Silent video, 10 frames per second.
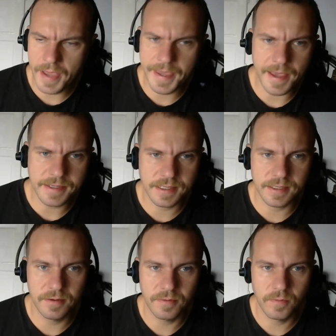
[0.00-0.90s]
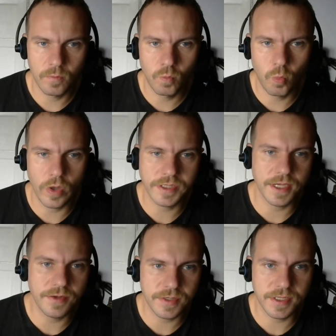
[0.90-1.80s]
guess what's
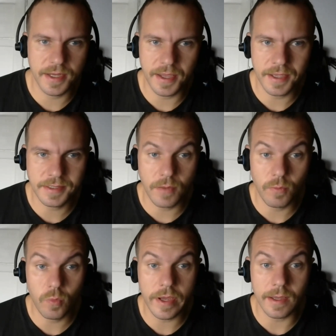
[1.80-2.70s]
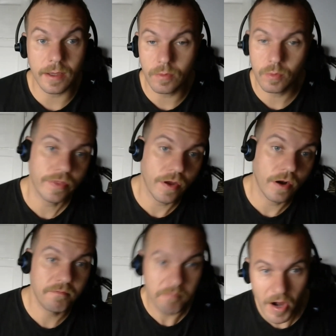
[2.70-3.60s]
interesting is that we, with
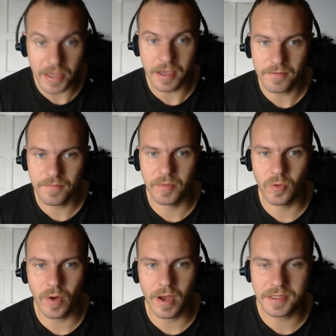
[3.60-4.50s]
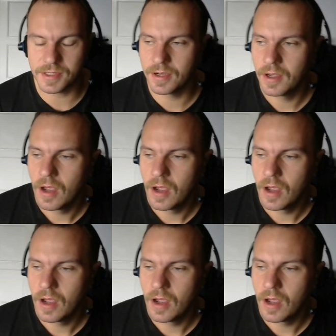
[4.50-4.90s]
our money from the West,